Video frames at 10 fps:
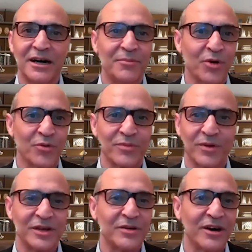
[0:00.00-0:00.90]
or
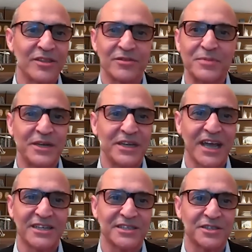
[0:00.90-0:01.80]
other
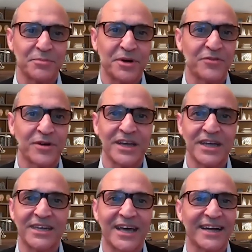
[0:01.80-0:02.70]
communications above
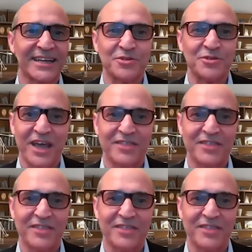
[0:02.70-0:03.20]
grade got knocked out.